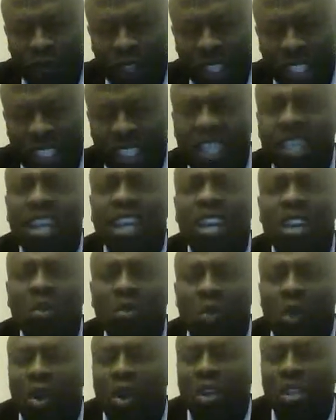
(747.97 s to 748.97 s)
Is there
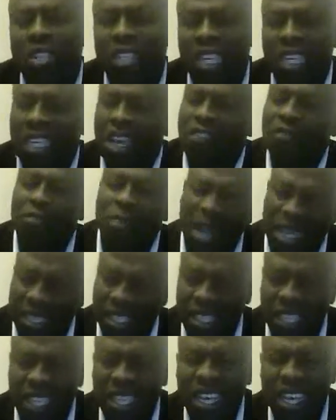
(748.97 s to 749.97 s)
anyone that have
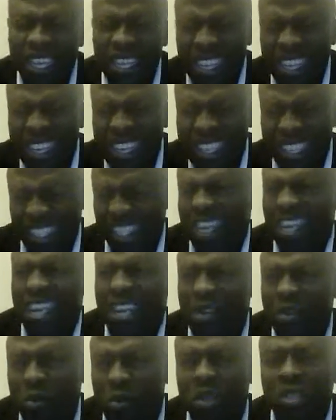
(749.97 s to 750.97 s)
backslided? Is there
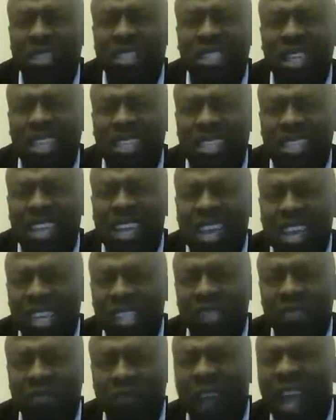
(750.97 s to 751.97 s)
anyone that
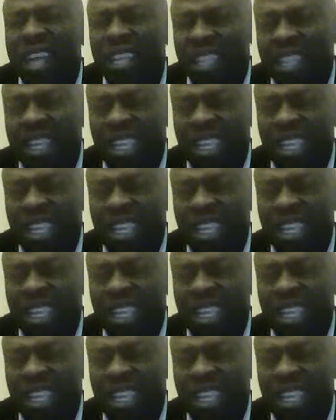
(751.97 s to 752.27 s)
is finding